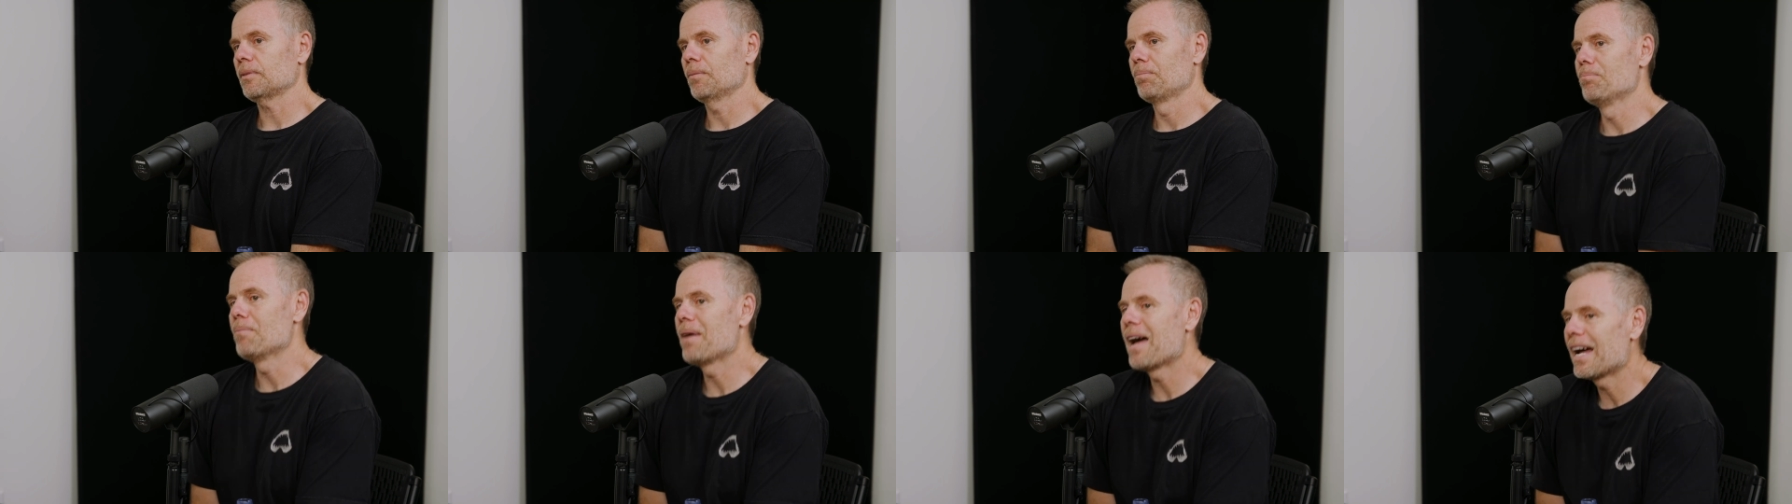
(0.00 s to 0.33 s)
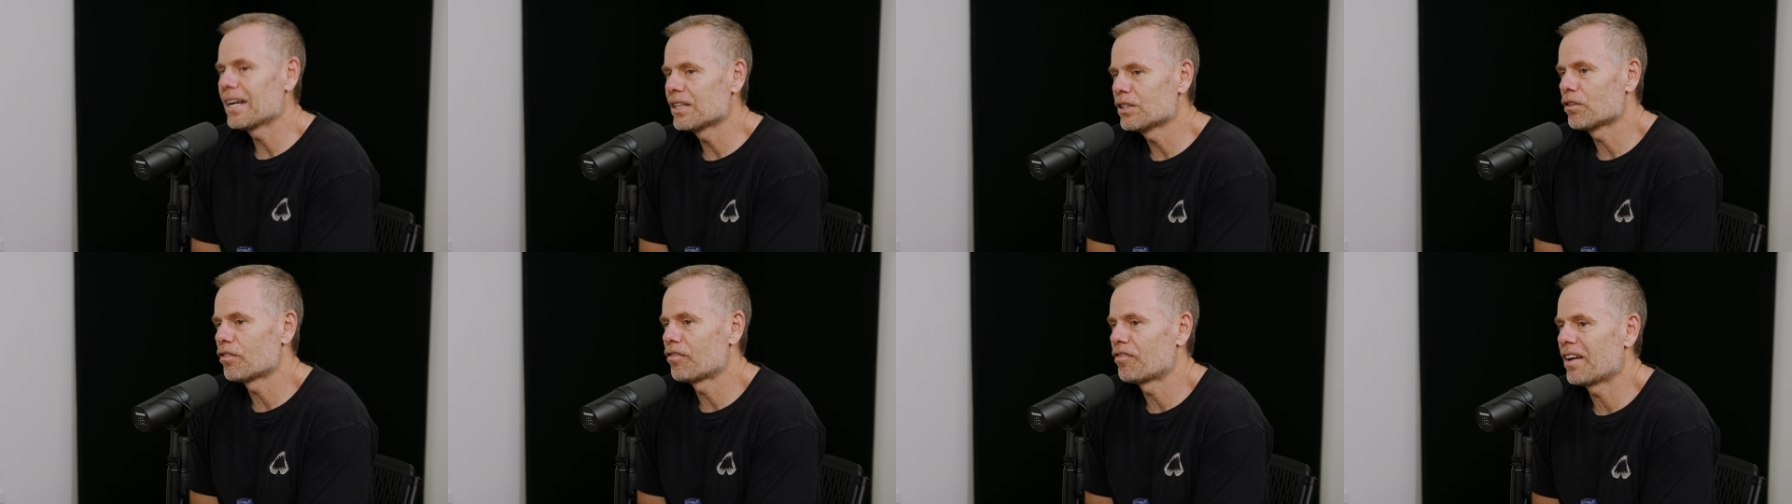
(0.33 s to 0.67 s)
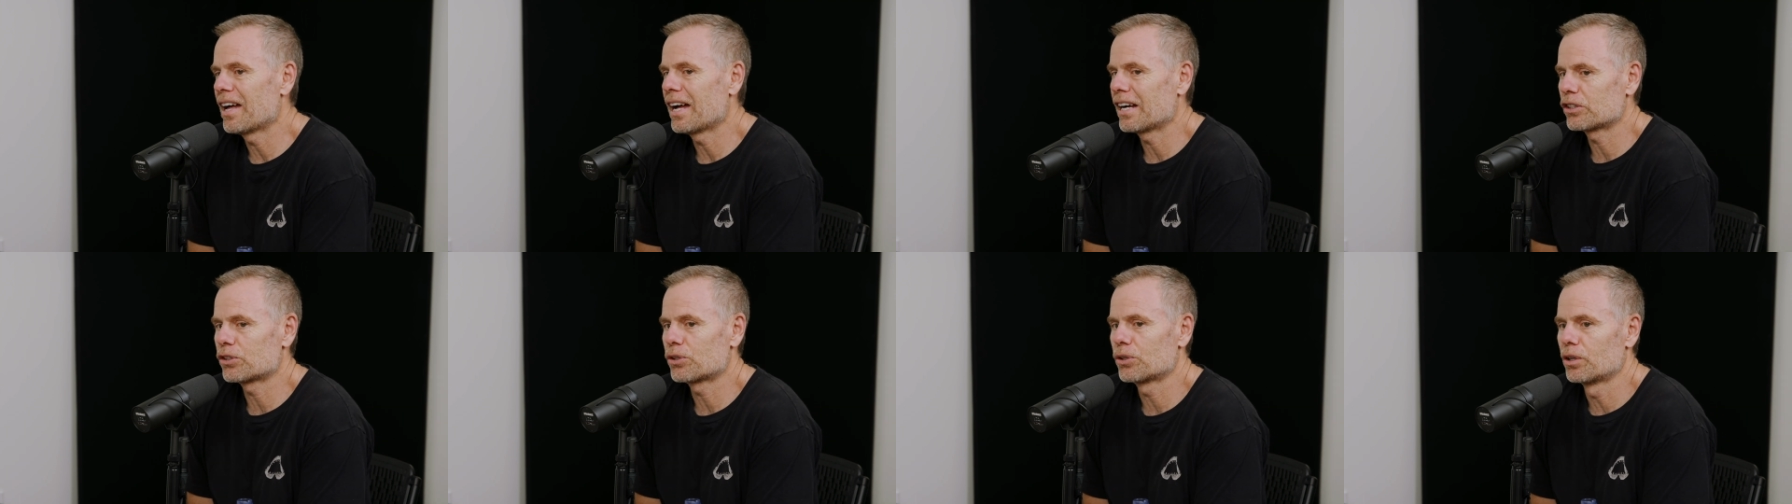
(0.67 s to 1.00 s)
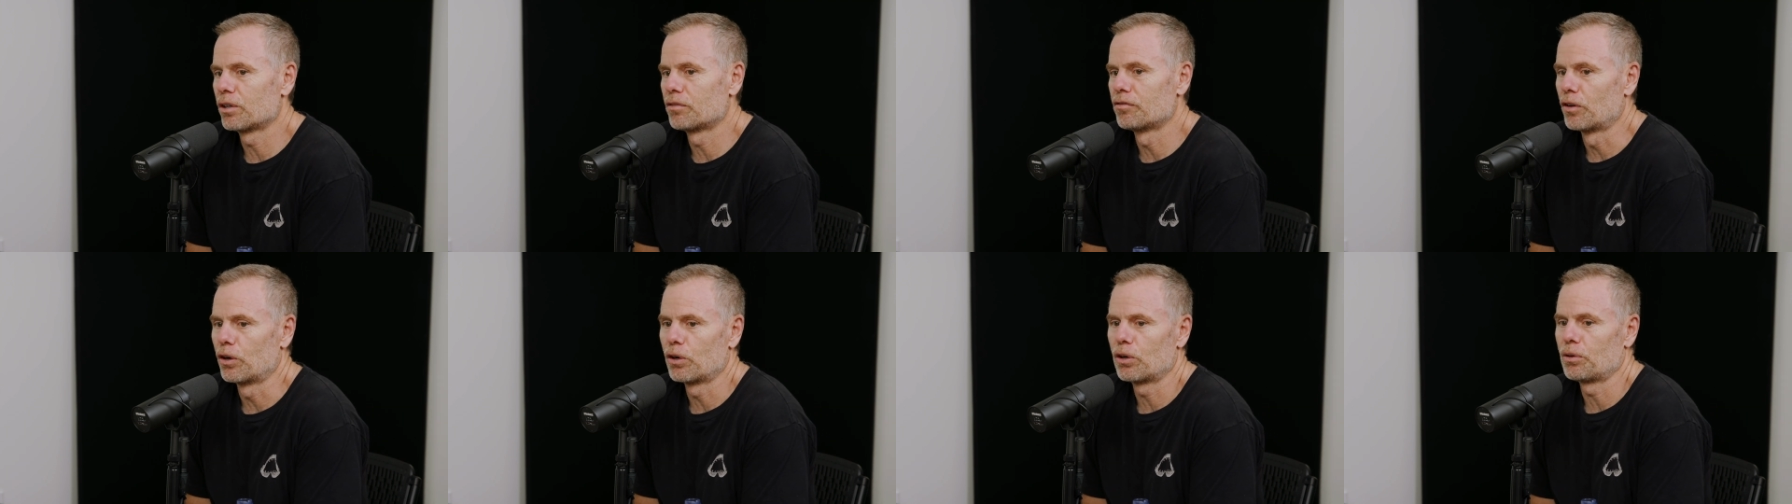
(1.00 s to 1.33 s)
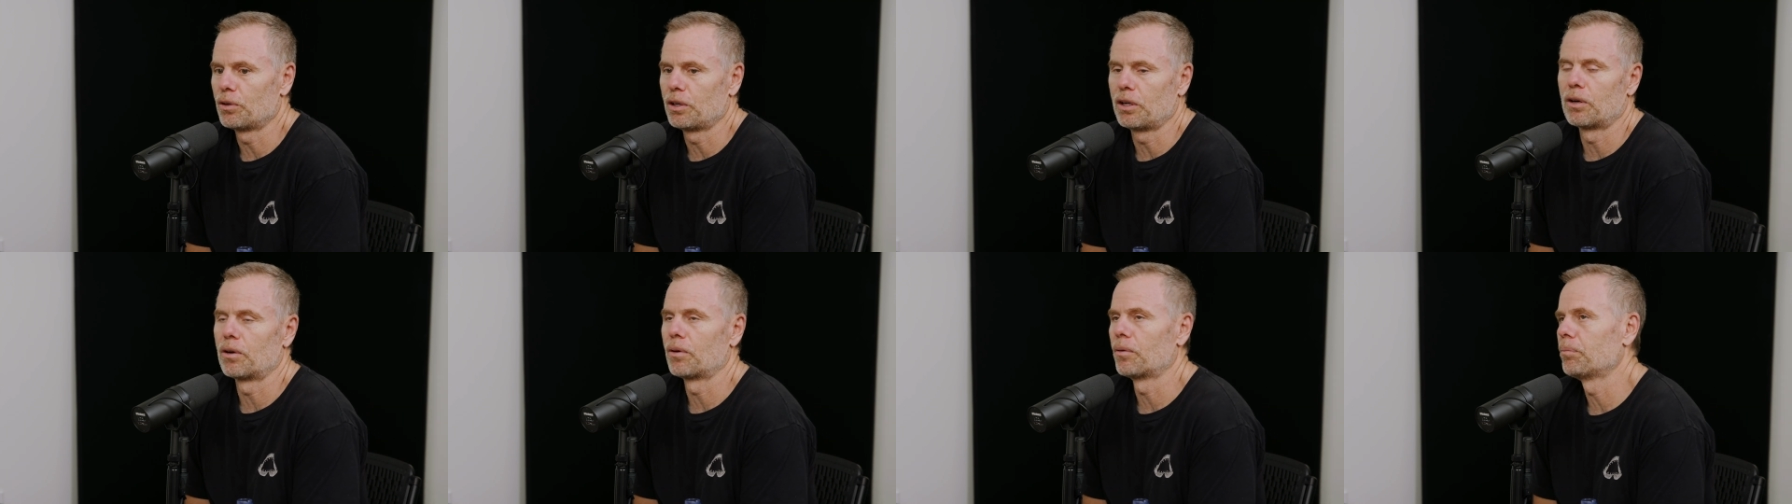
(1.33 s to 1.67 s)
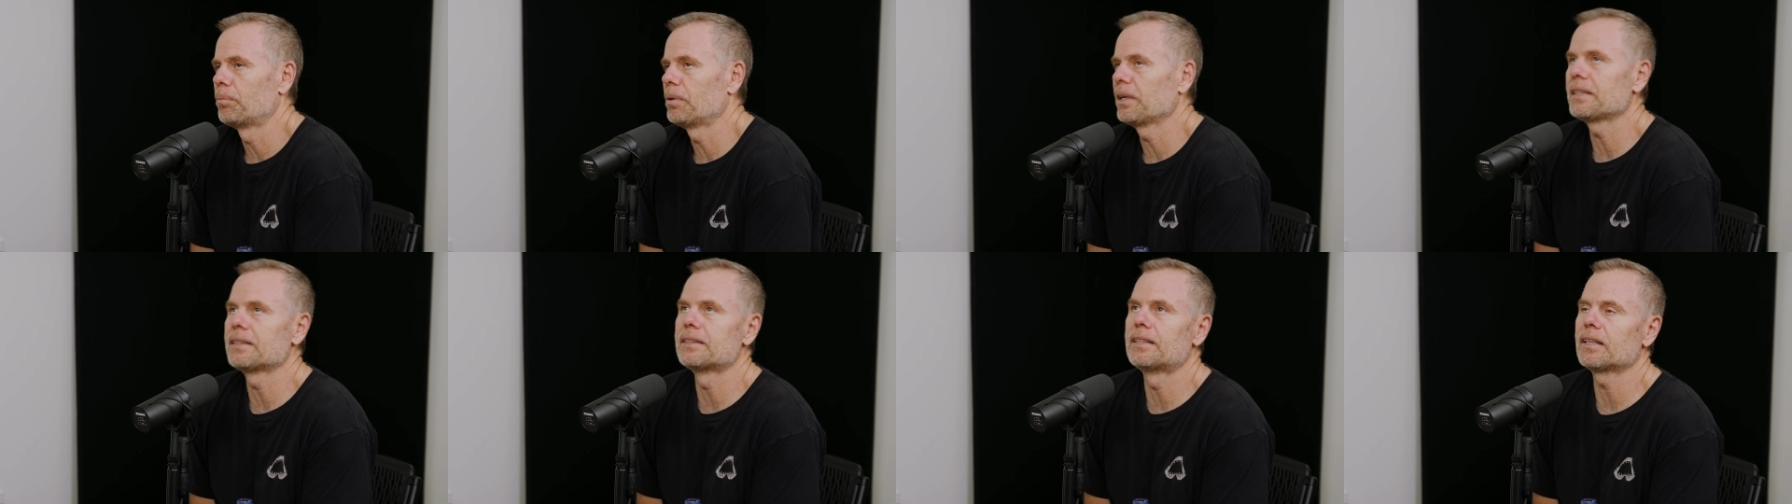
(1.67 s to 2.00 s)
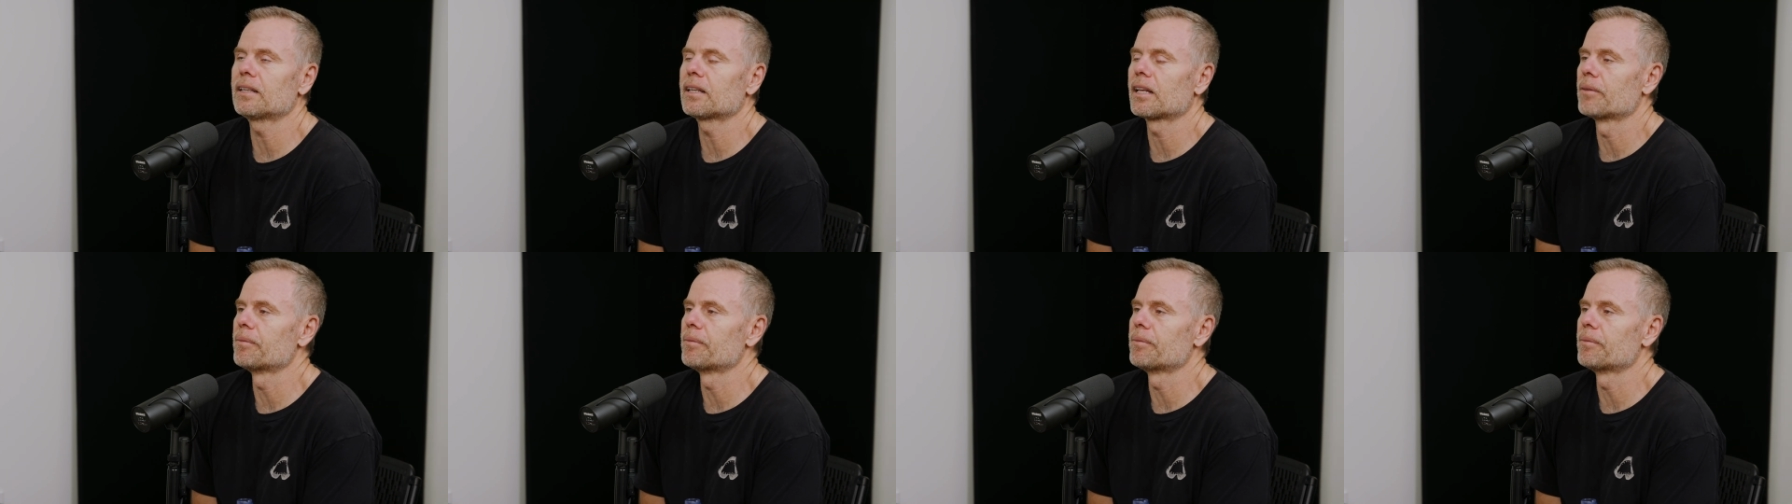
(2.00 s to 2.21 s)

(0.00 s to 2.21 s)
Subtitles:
manufactured advert, you know, big deal.